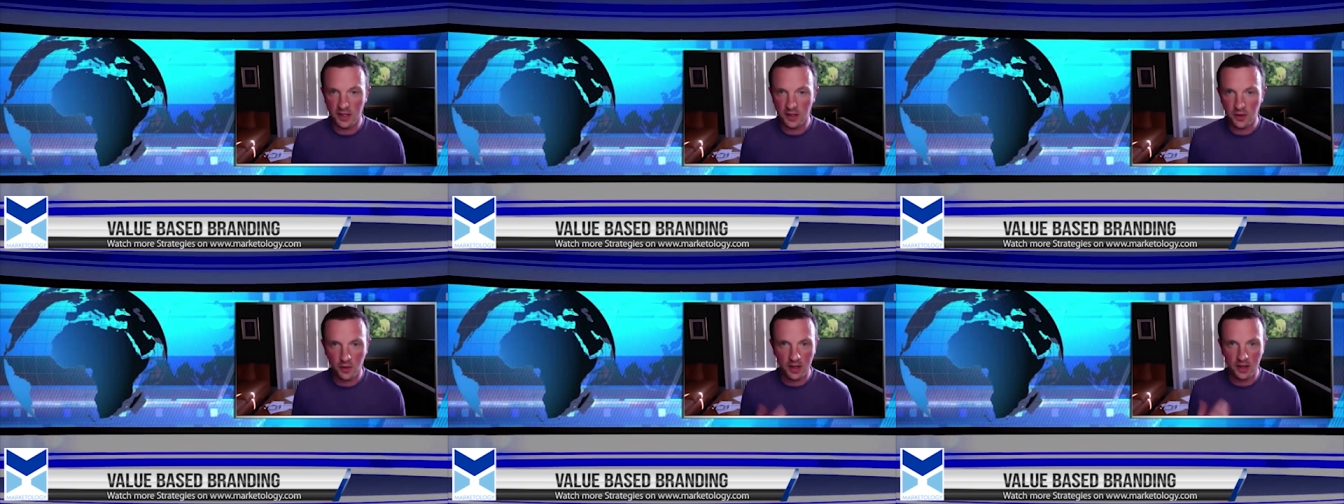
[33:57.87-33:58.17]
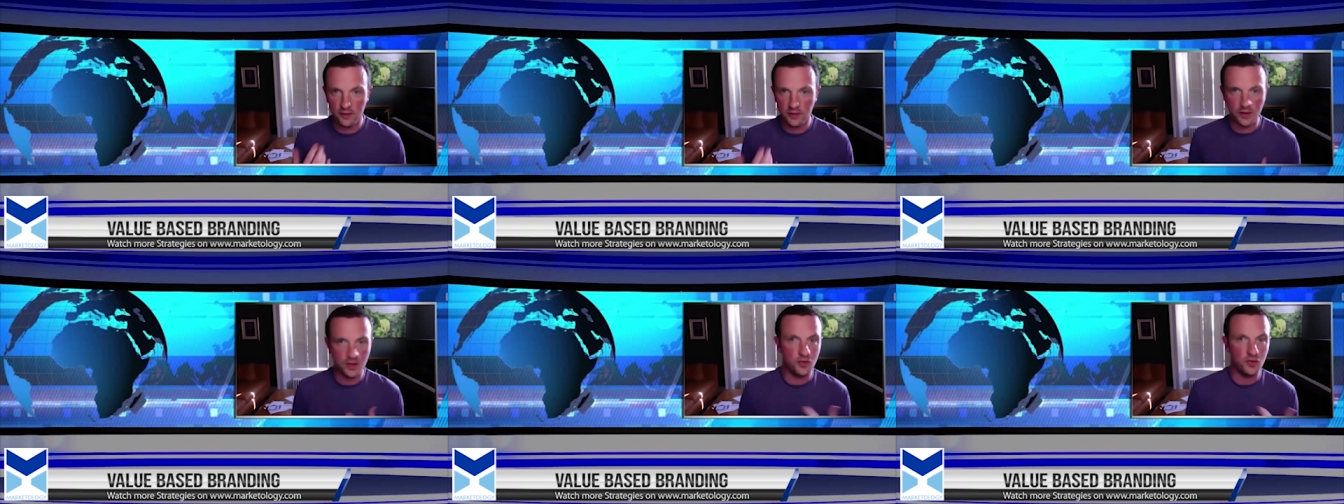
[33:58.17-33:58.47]
don't
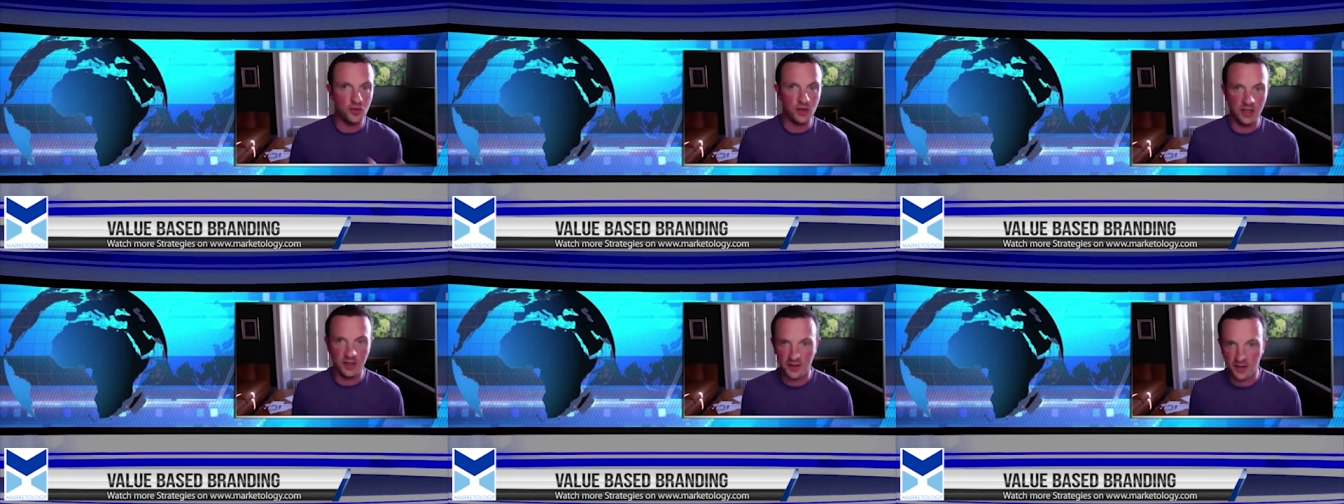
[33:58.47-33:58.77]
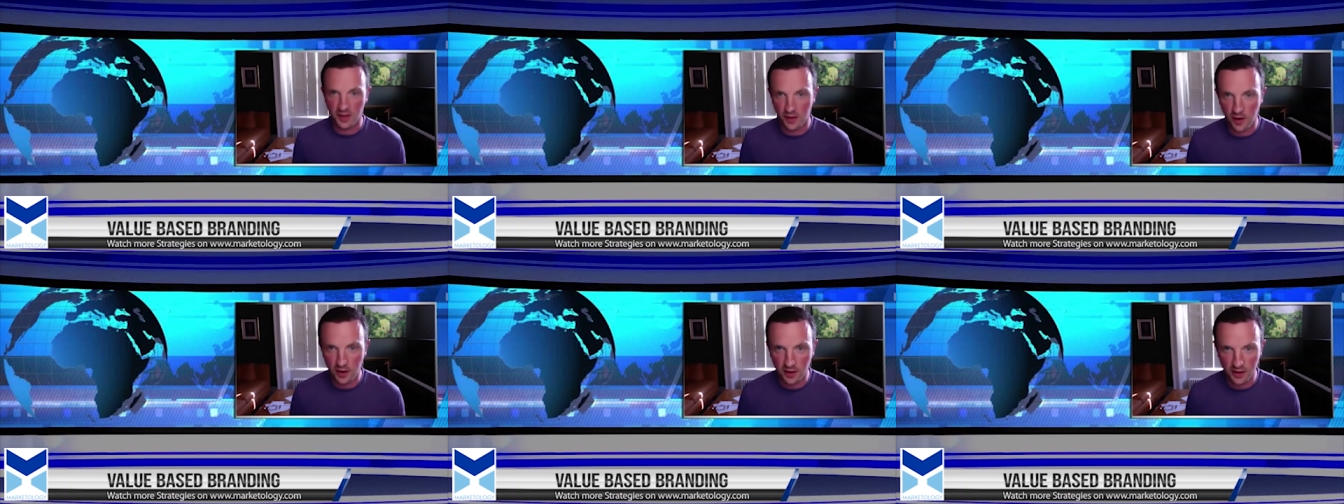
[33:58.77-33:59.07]
have a degree in
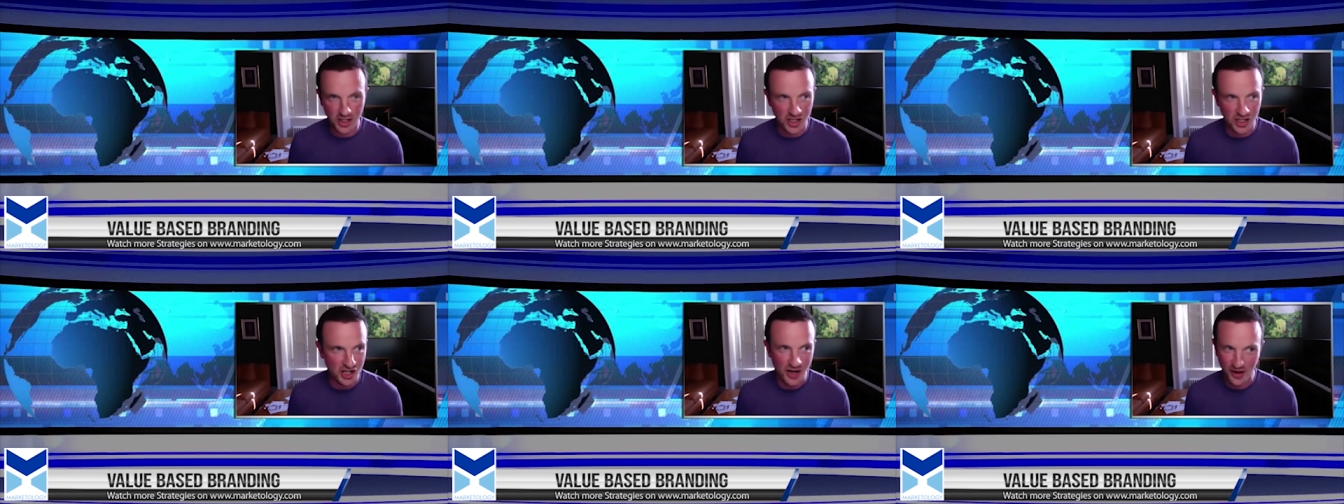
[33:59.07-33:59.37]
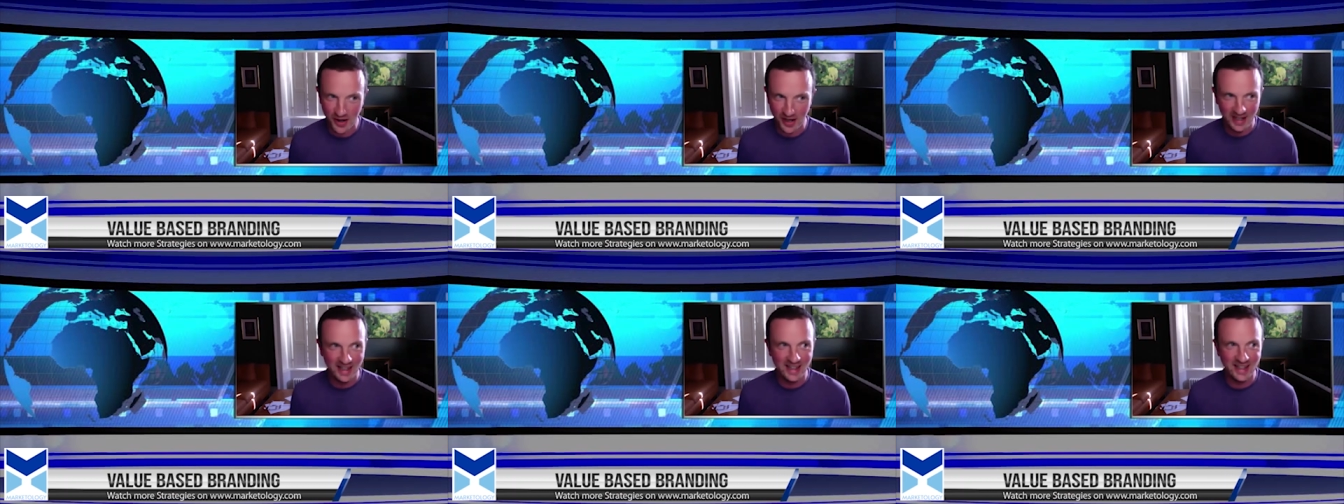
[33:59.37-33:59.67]
psychology or
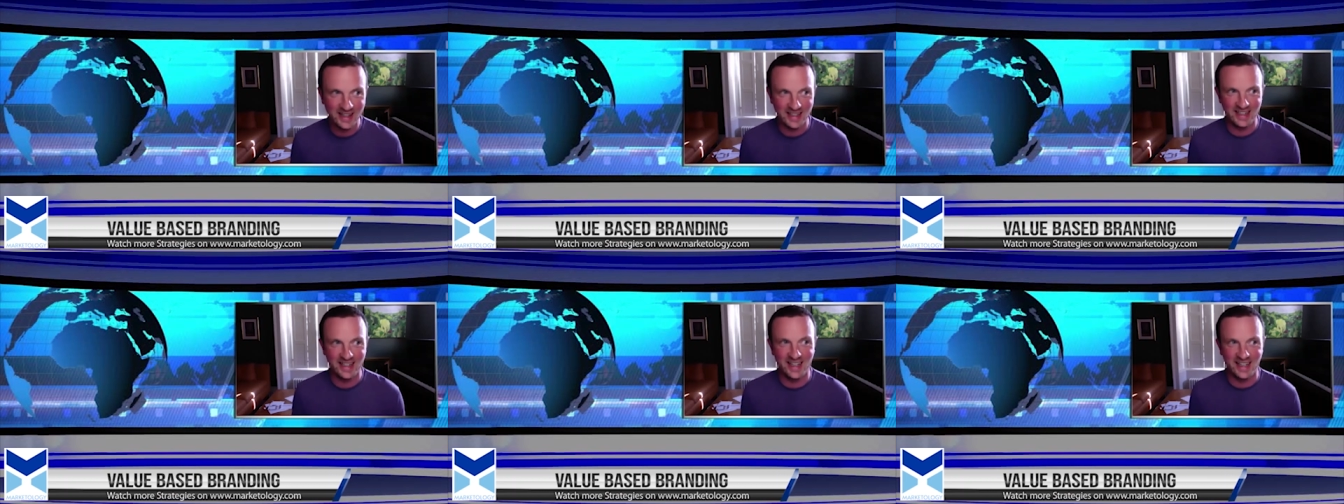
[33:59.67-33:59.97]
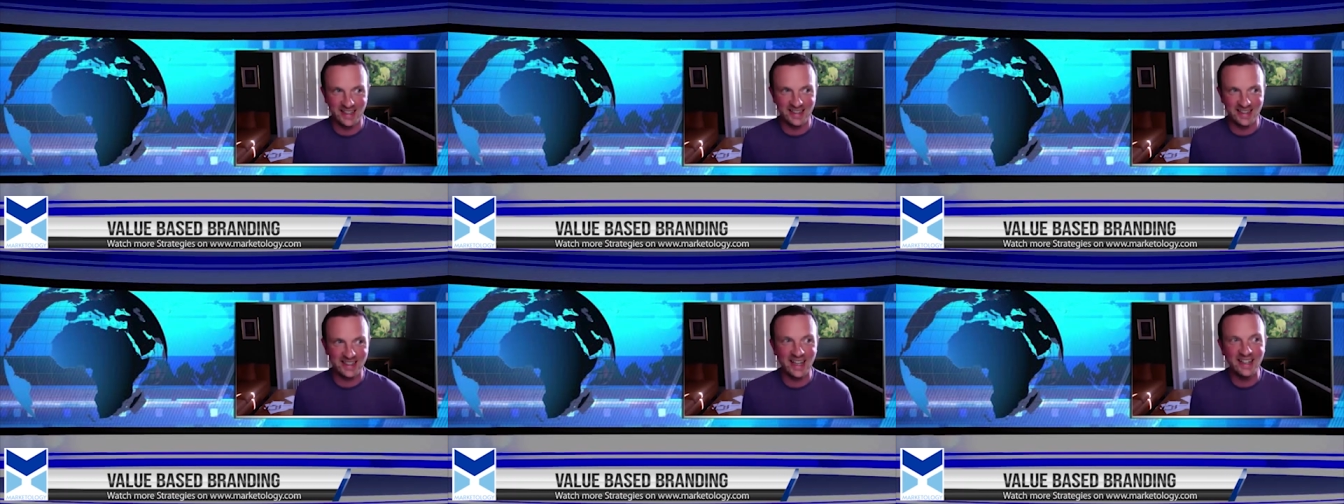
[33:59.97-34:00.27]
anything
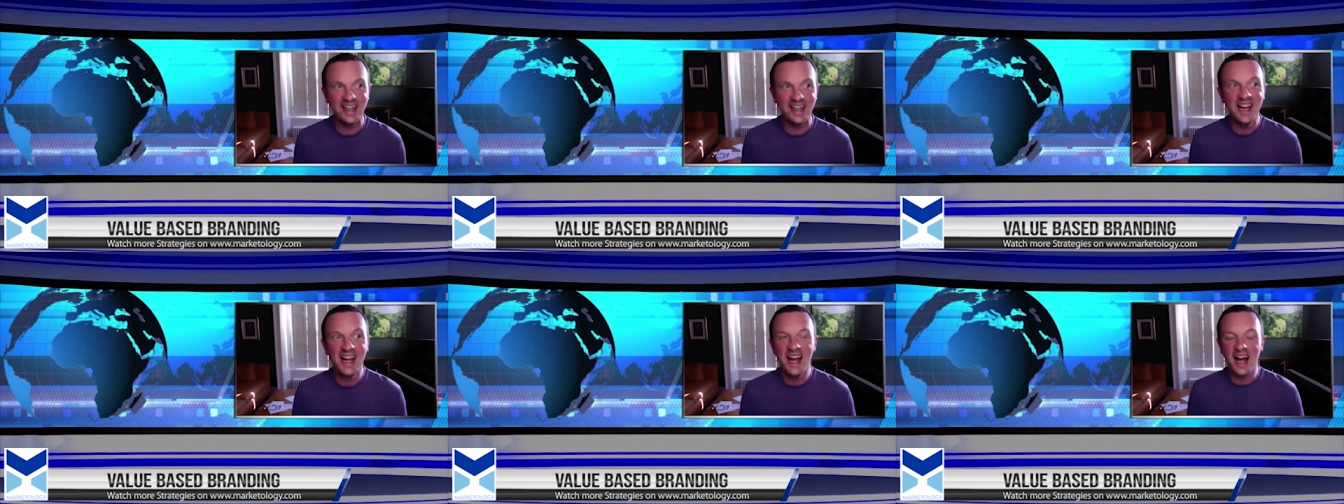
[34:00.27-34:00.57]
like that.